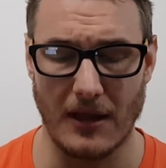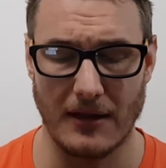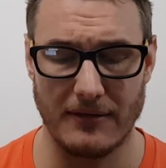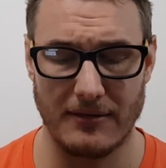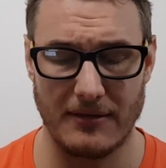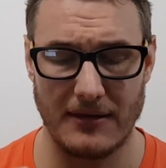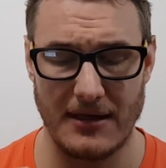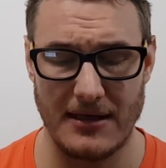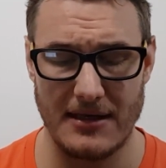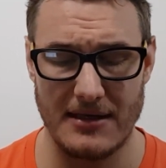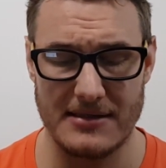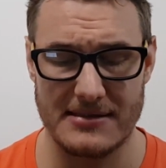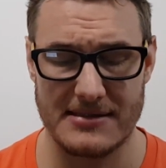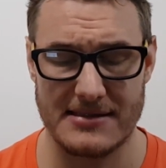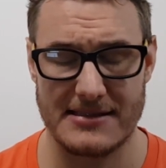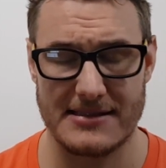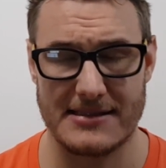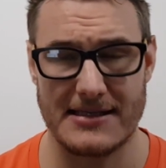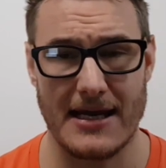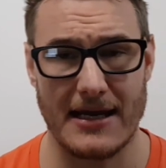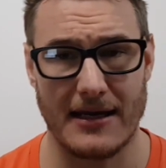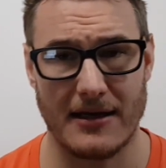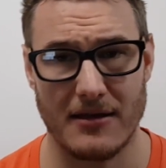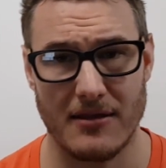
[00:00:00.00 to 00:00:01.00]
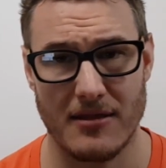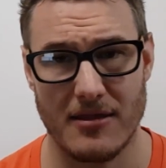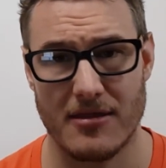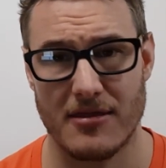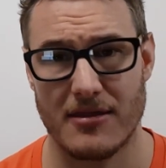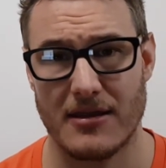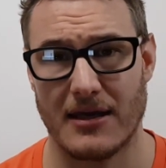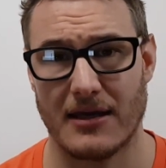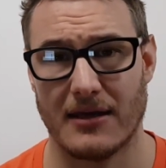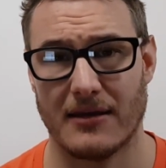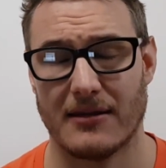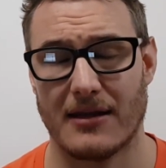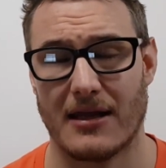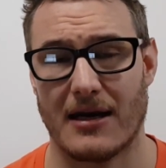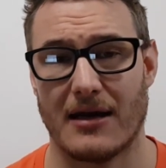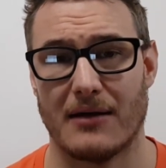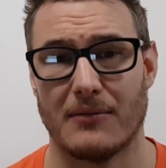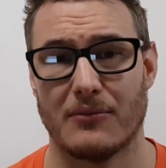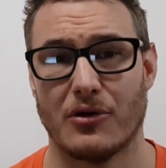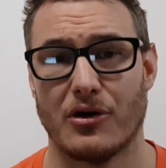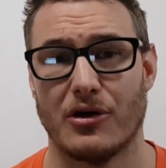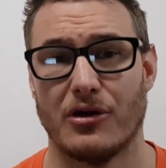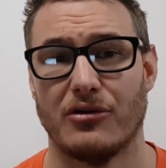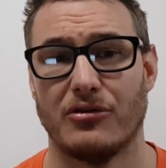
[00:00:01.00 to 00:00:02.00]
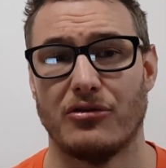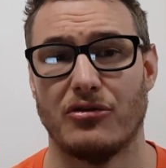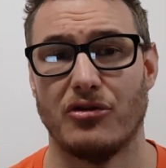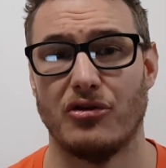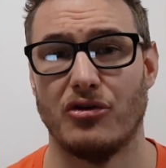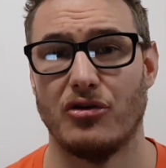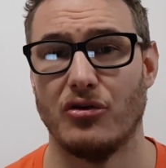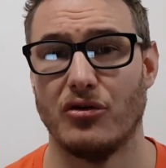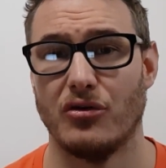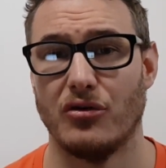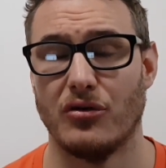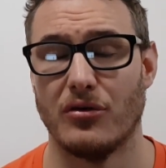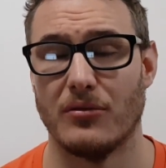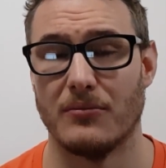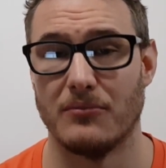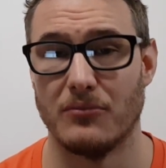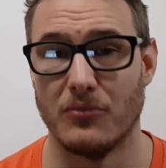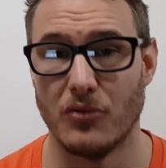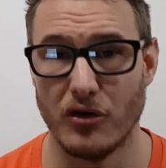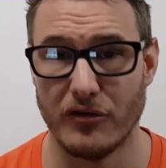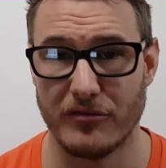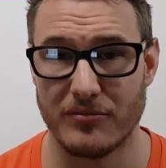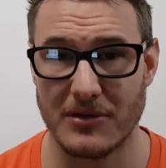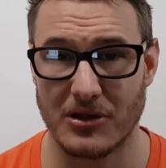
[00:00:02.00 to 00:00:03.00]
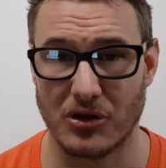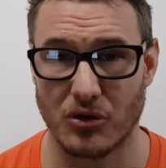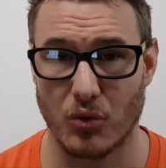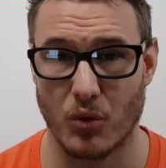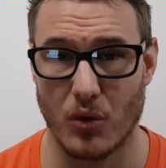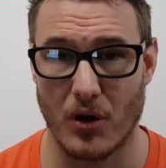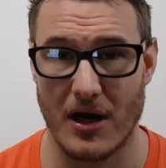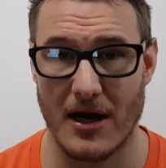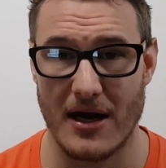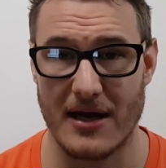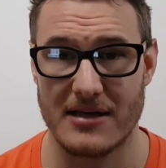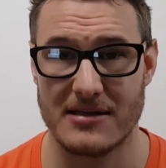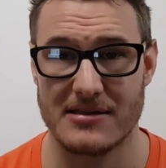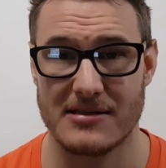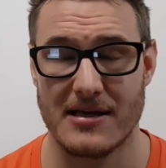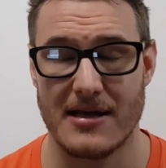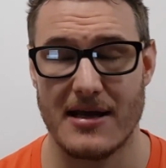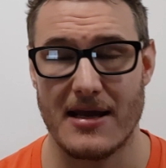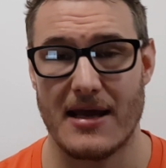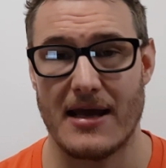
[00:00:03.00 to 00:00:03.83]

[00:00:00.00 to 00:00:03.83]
The second thing that I'm going to do movement wise